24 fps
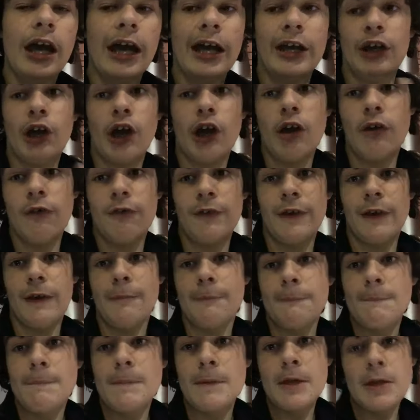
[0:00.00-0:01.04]
and Arthur,
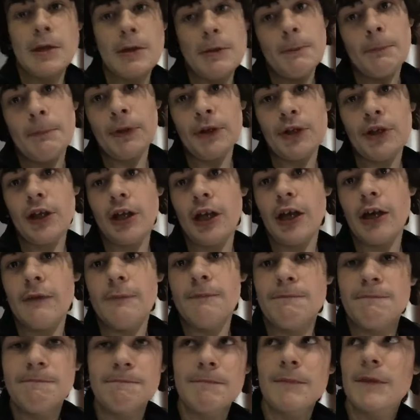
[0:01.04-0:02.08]
but you know,
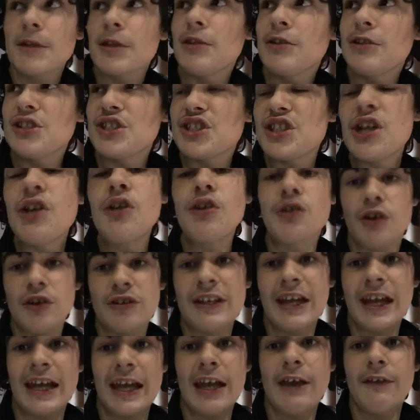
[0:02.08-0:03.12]
still a good
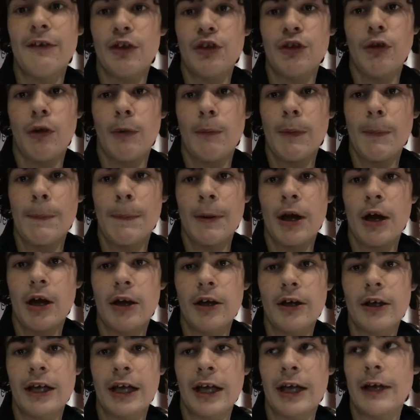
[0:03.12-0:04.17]
day here at Europa
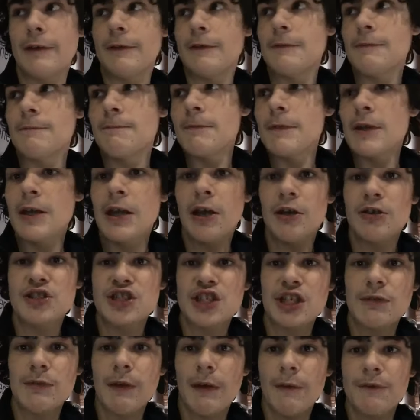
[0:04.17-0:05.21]
Park, and I'll
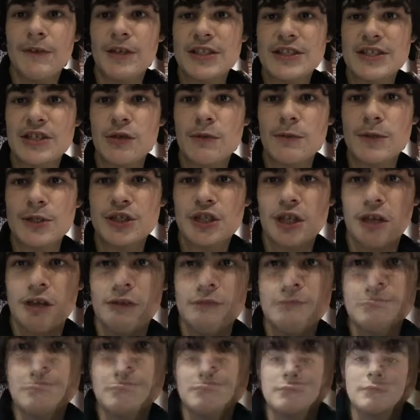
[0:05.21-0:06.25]
see you after Silver Star.
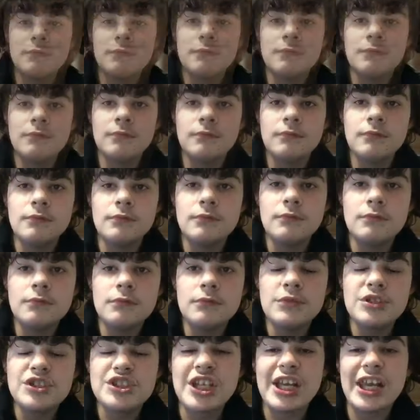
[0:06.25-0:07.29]

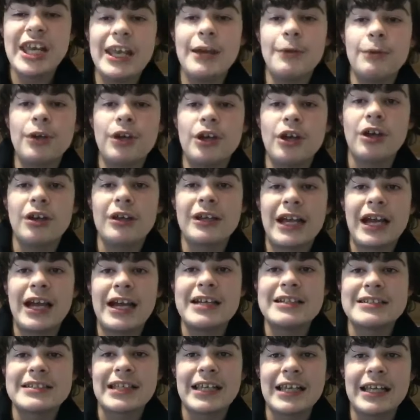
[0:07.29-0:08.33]
So here we are
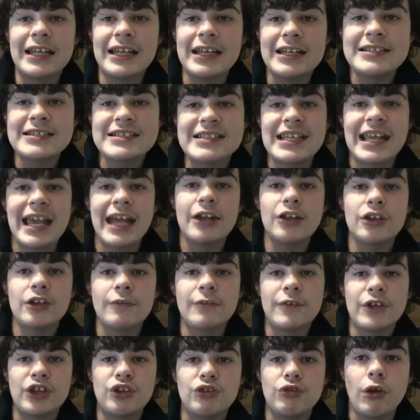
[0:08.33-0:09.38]
guys, it is the end
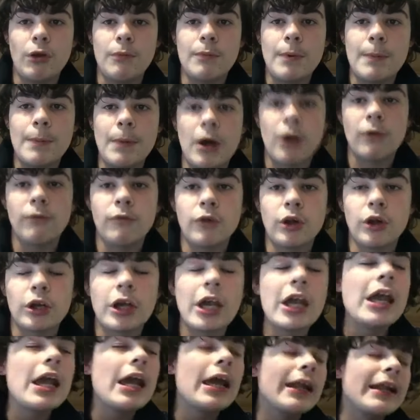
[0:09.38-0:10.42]
of the Europa Park vlog.
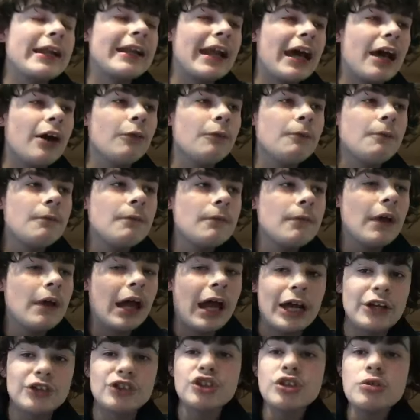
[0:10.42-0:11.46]
Now,
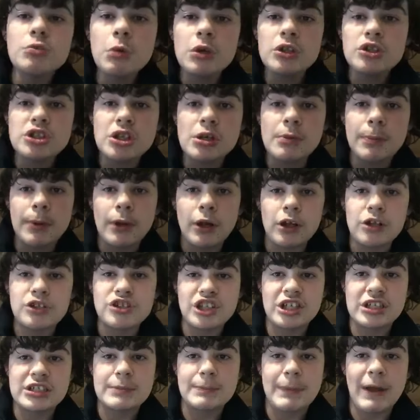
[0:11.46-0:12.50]
I do want to
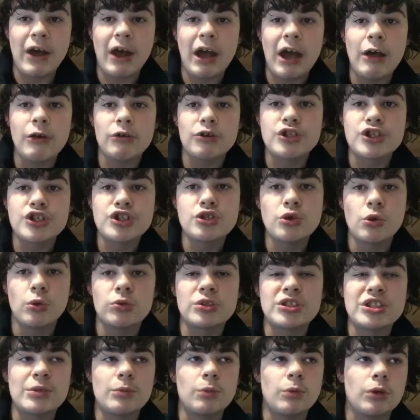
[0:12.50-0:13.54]
apologise about how
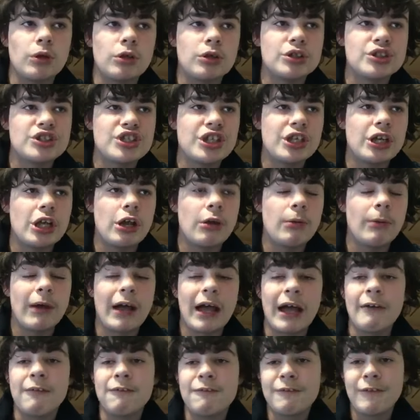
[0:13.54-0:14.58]
short it was. You know,
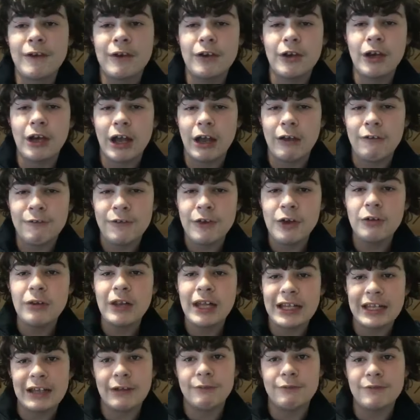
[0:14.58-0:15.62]
I feel, I feel
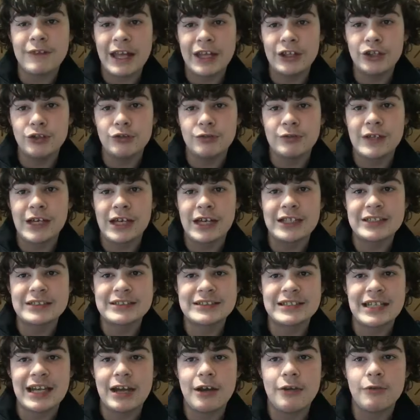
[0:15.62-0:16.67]
like I've let you guys
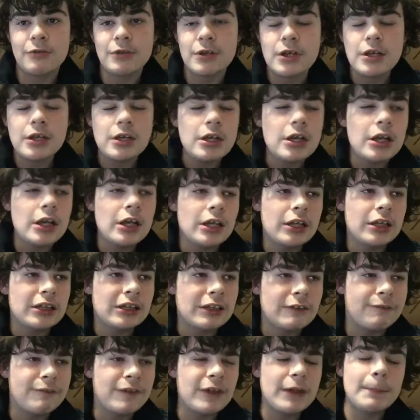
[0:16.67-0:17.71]
down.
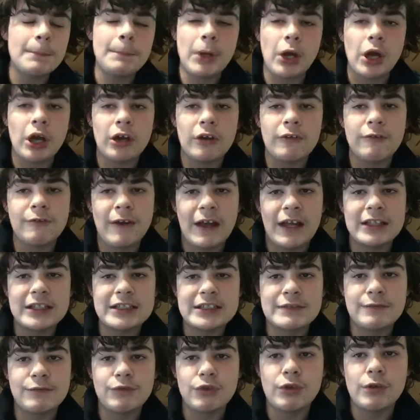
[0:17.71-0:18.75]
The Theme Park
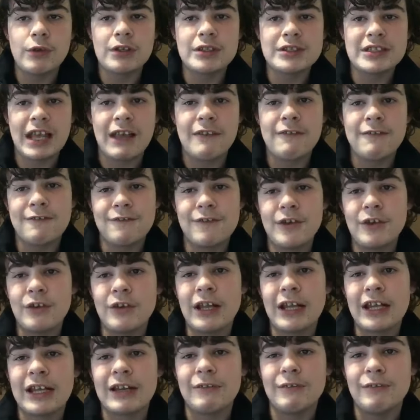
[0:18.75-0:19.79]
Fans, viewers, I feel
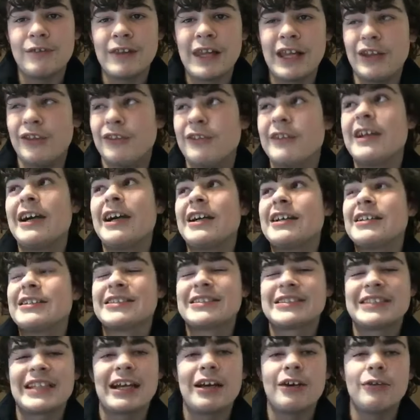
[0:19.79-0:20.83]
like I've let you guys
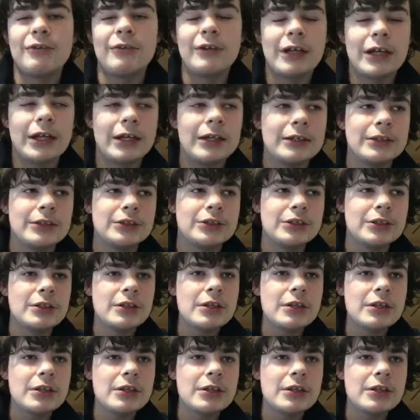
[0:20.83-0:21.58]
down. And,